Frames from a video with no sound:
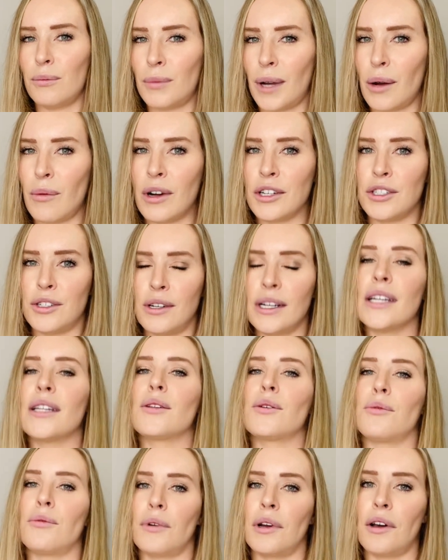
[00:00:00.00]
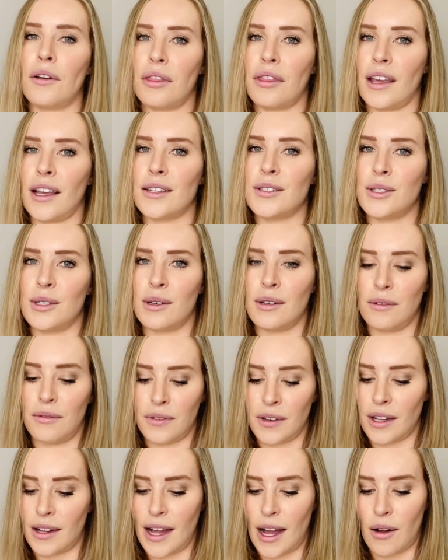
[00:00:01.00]
I want you to get the real thing so you can
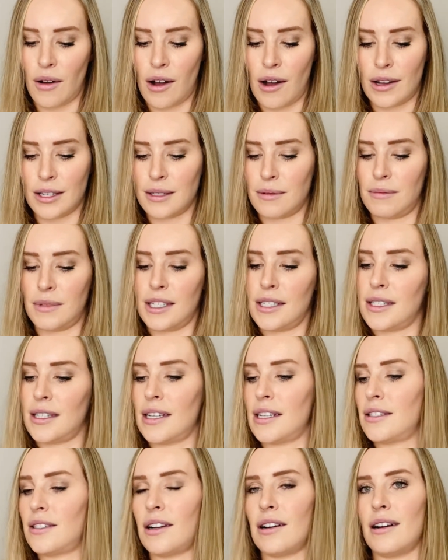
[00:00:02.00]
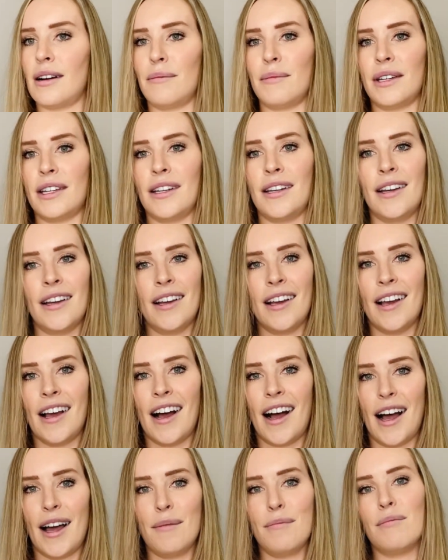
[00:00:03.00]
feel how awesome these things are. I mean,
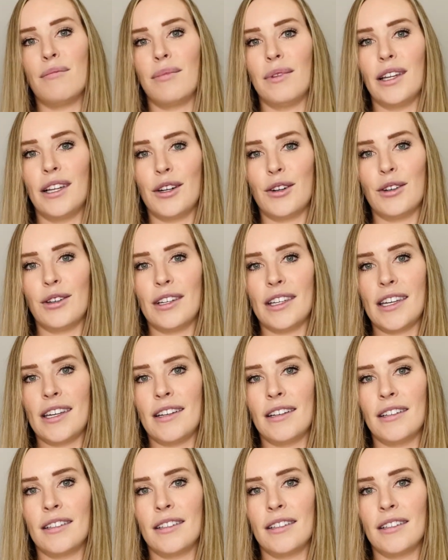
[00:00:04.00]
I'm literally